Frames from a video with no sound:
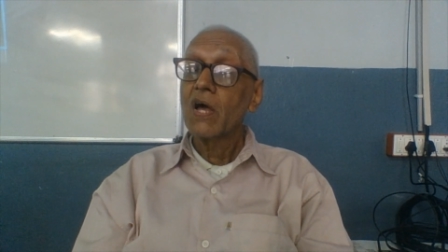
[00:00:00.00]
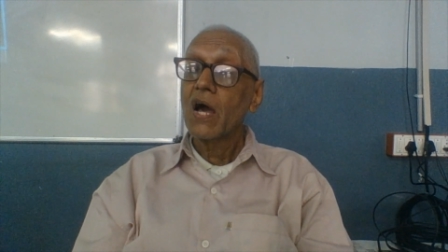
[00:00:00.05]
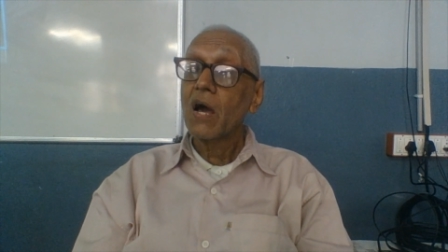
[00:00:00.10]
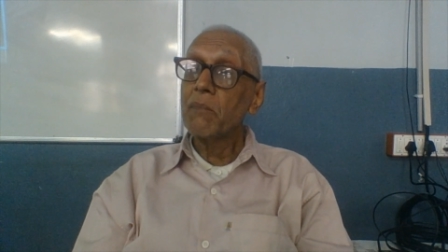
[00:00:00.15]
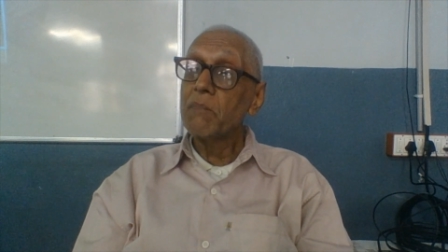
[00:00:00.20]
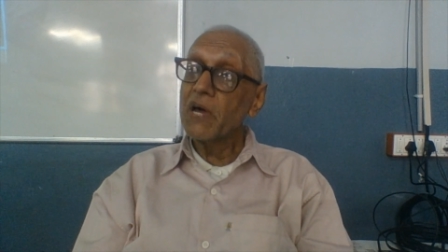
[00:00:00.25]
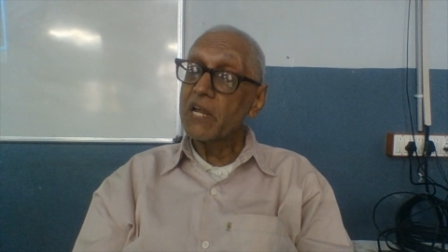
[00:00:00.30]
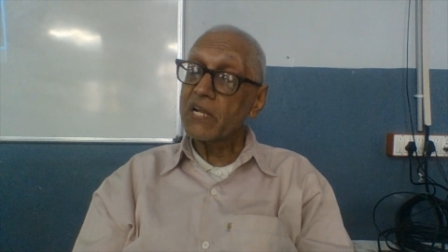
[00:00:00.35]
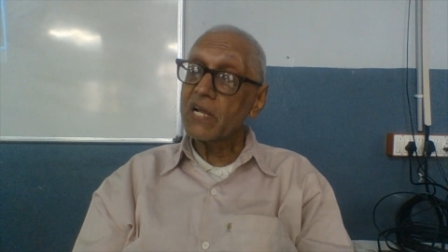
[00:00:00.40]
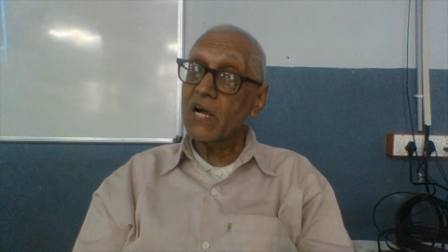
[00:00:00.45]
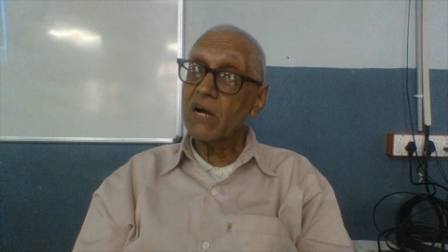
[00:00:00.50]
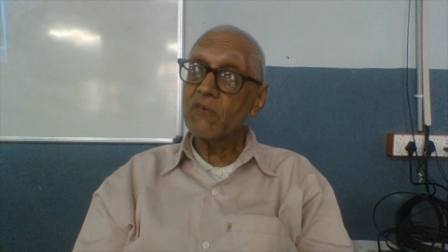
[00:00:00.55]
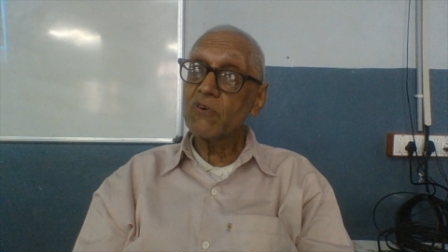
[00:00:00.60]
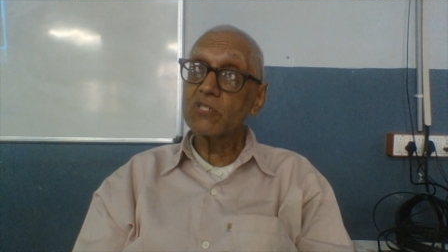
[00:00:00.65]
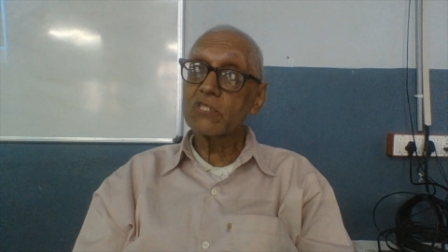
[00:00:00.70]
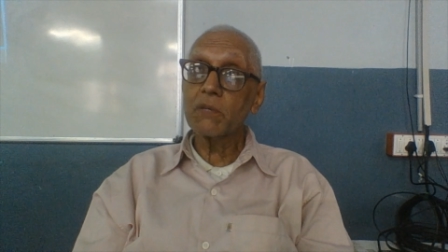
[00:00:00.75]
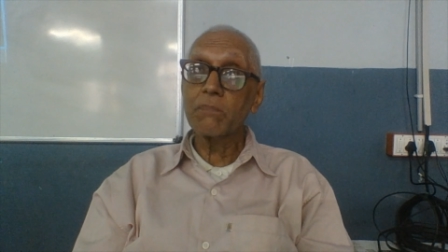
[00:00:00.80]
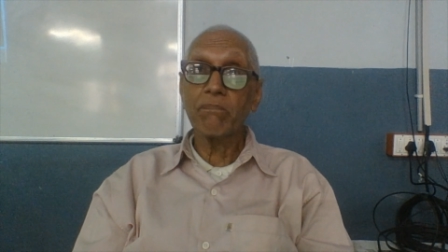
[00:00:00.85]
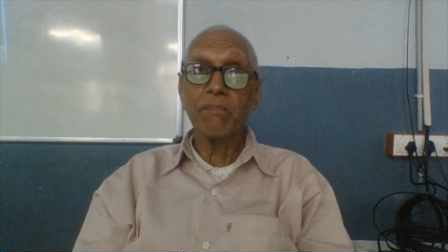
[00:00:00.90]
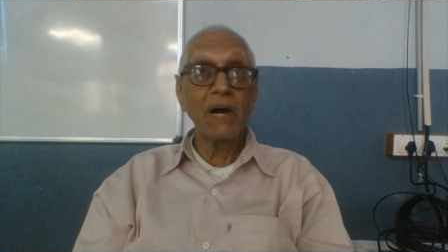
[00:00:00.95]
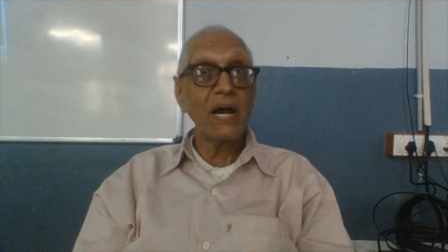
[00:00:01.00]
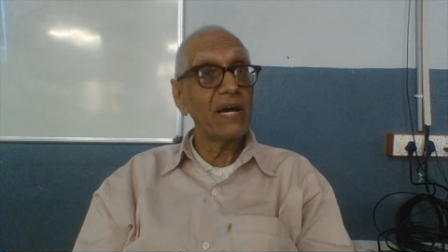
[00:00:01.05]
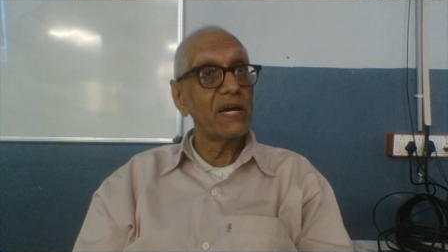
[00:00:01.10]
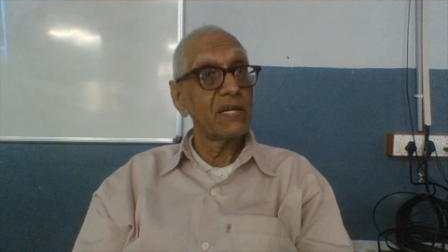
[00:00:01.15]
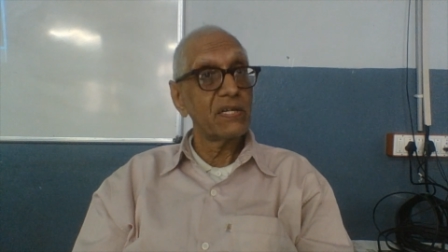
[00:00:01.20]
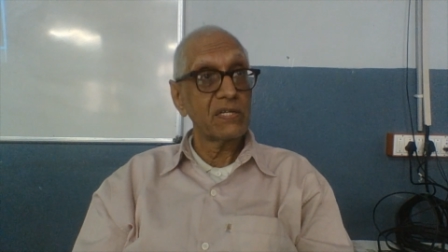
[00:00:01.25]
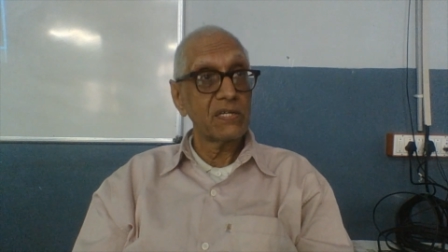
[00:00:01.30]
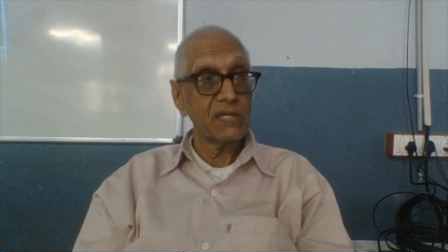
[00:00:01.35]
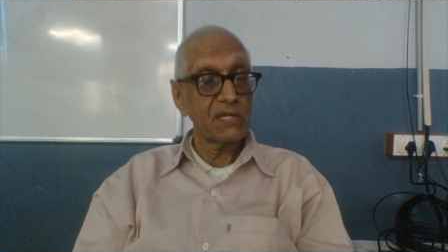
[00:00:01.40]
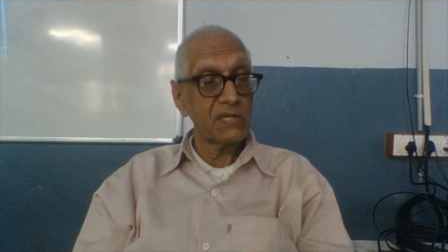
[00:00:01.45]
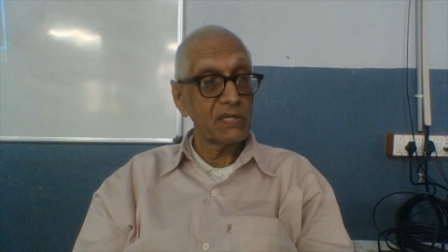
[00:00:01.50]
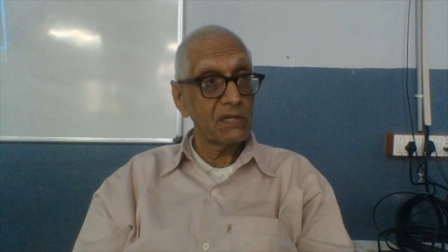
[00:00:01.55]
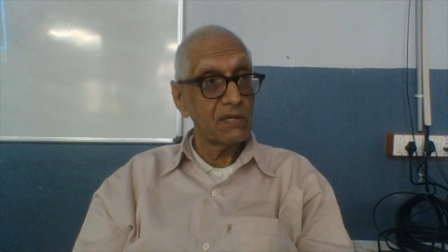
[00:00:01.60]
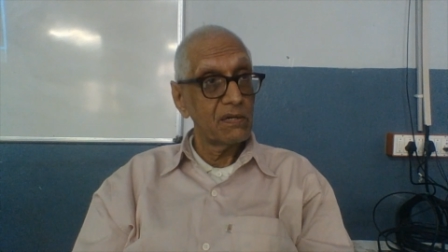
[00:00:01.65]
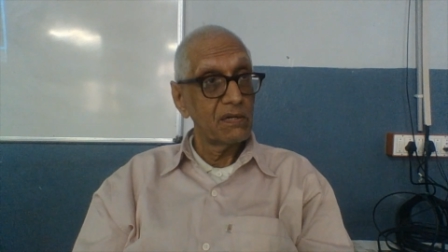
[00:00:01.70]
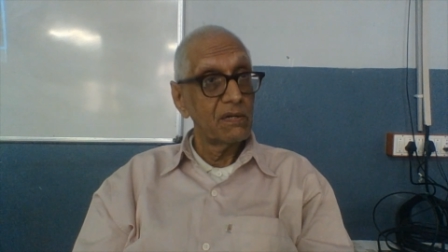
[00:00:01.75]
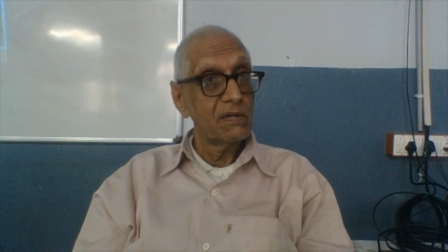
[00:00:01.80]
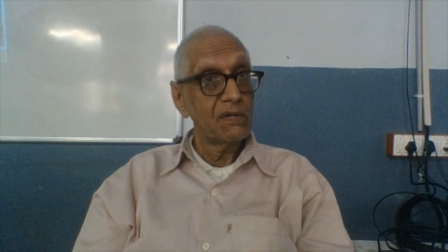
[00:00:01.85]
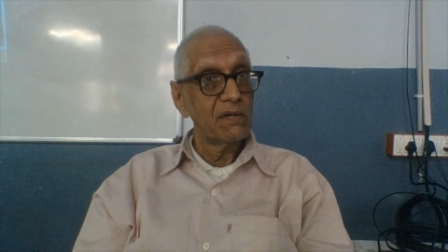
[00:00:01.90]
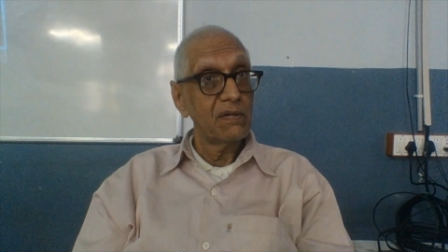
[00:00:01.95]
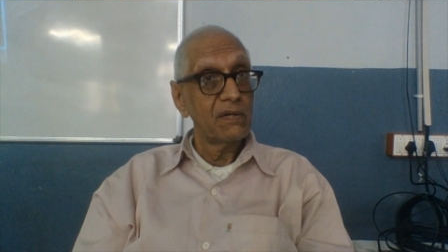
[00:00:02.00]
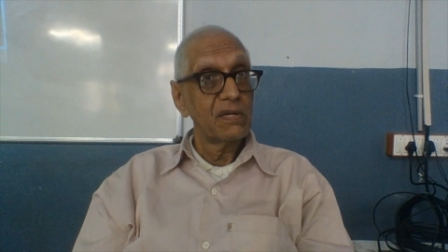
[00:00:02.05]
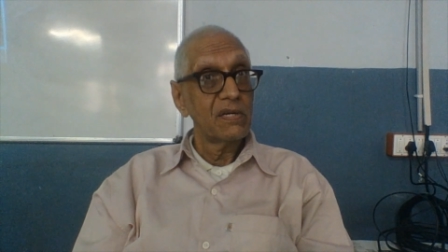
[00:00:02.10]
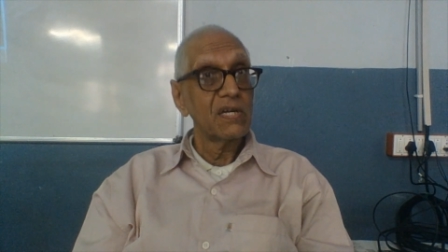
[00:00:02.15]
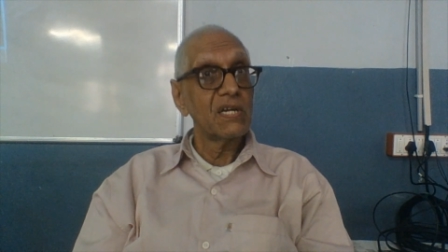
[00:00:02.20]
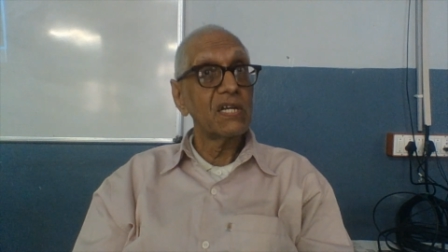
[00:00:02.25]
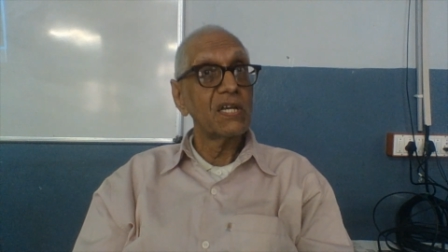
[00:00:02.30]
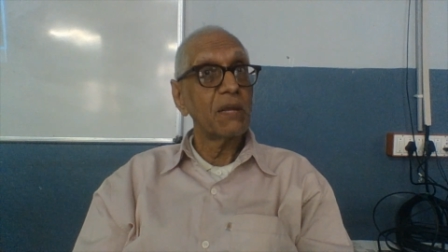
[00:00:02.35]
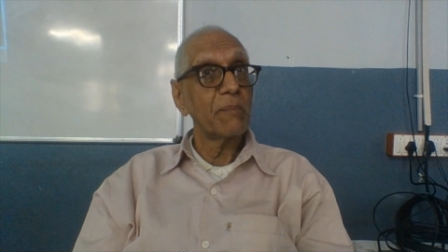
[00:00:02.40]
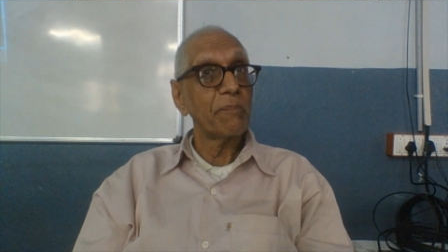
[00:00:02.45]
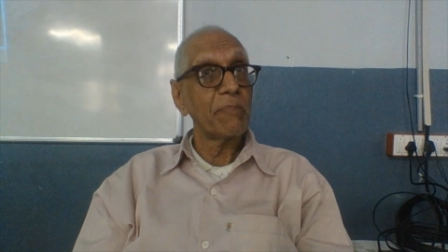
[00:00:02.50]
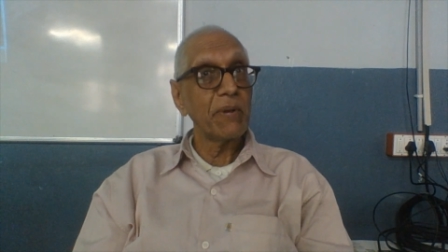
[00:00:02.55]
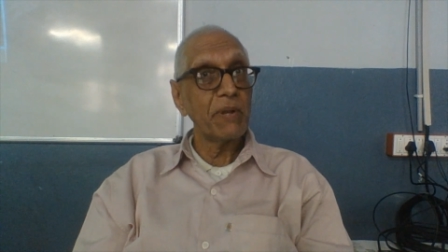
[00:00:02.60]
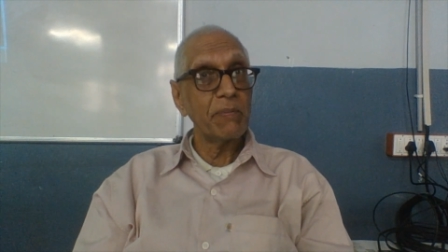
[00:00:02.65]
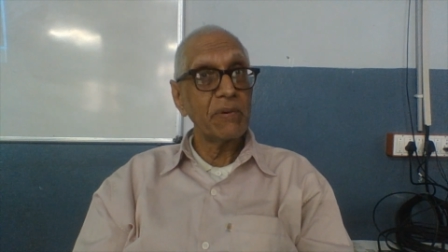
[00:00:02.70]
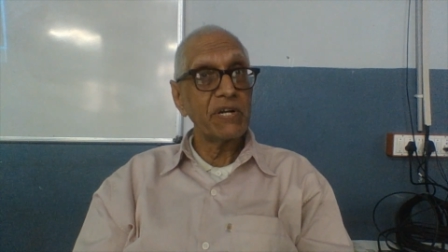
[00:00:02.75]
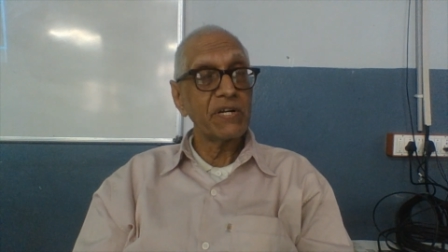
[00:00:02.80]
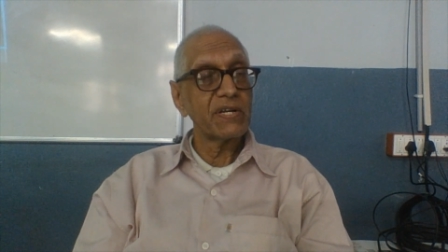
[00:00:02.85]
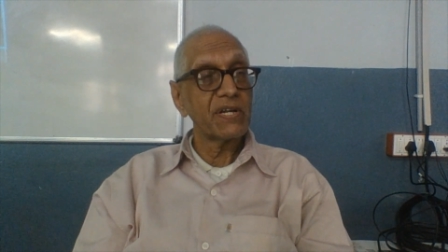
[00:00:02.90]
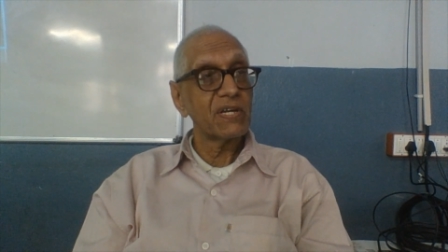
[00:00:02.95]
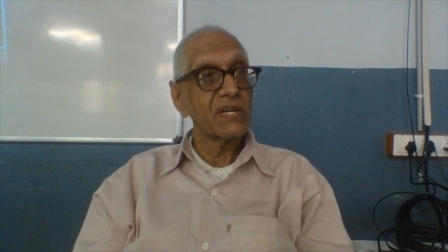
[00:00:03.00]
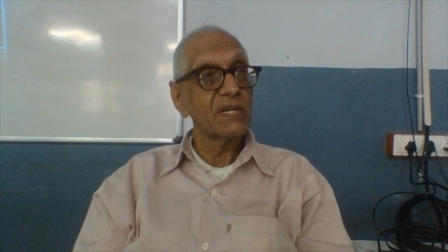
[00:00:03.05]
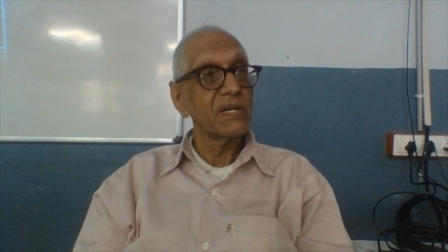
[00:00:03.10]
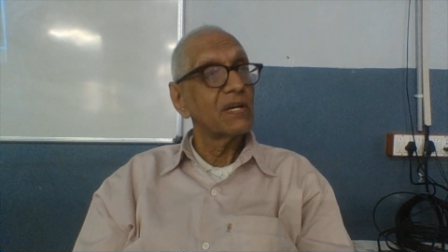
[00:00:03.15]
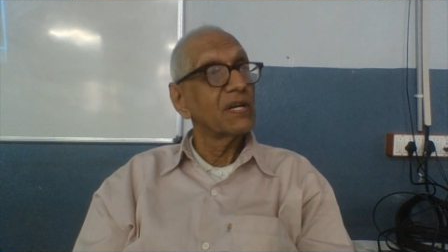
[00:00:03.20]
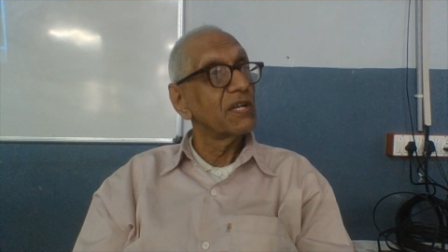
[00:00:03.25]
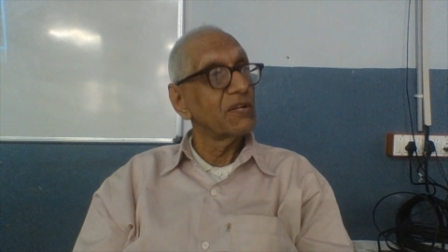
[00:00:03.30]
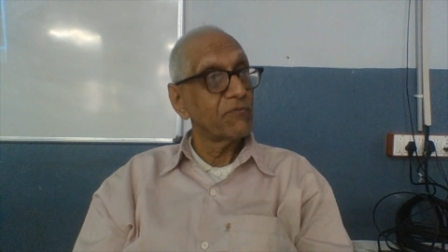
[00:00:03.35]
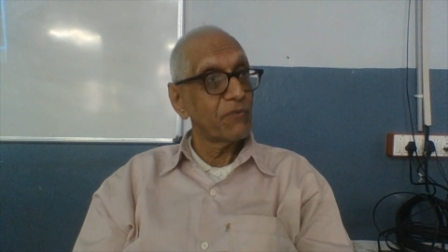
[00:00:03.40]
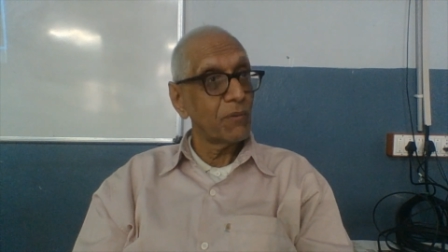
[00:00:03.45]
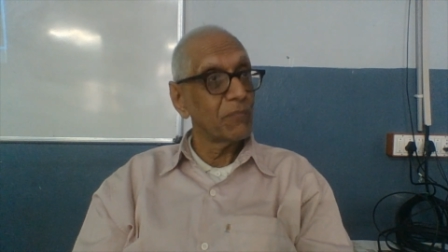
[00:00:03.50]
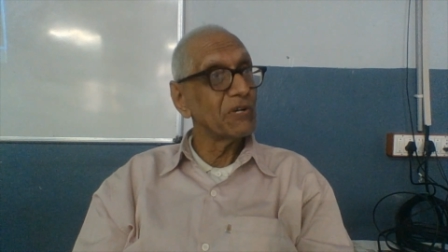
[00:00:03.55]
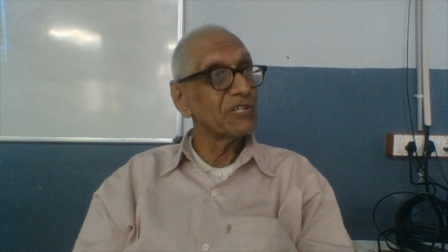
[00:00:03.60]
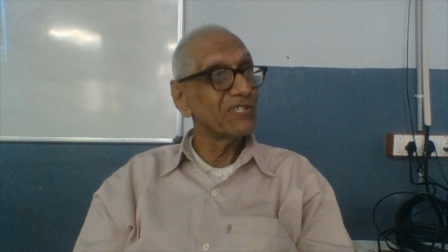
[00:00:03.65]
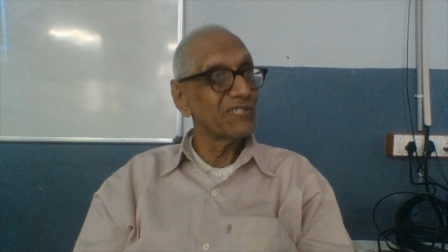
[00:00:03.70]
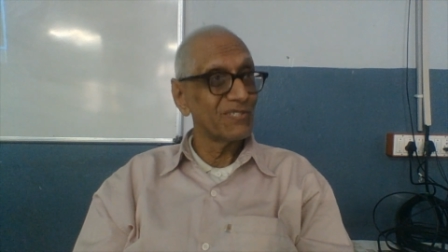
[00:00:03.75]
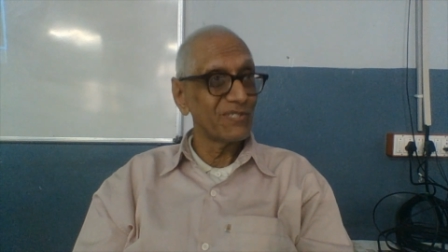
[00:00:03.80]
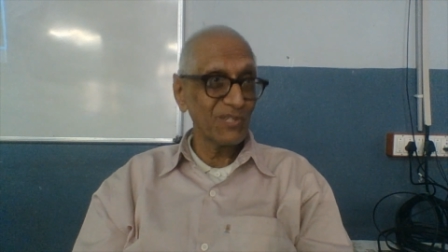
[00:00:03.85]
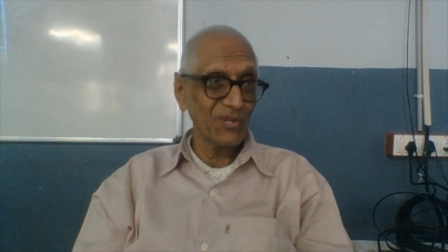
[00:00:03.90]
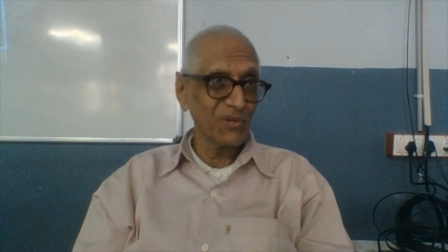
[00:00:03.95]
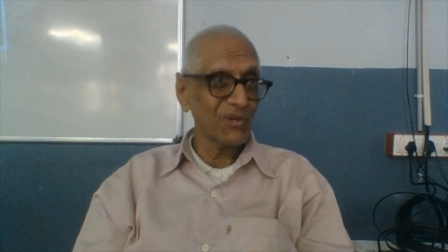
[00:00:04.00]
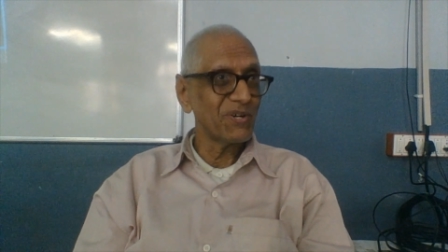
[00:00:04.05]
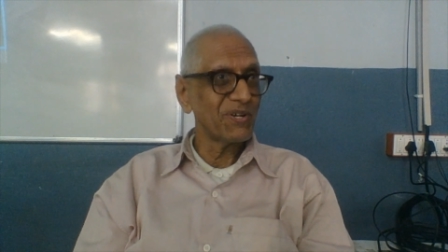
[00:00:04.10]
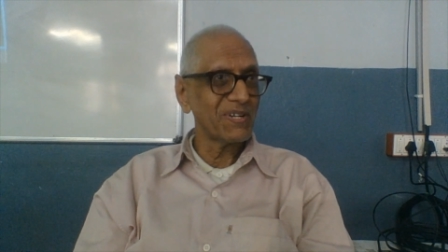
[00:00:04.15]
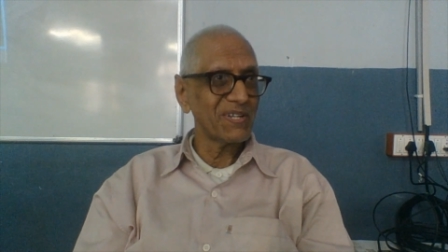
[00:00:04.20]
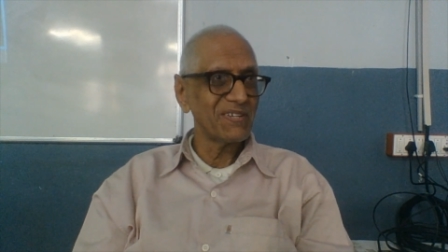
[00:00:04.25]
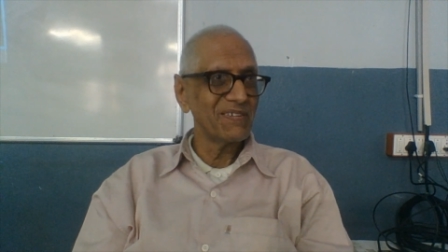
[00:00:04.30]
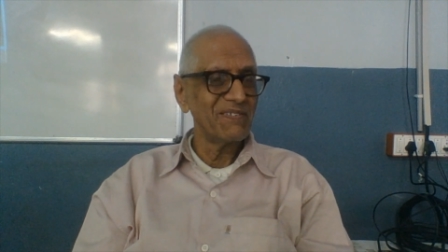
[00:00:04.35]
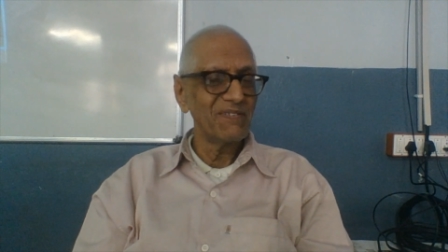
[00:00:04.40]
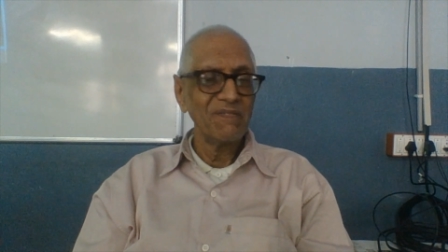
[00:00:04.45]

America was a pioneer in implementing information security.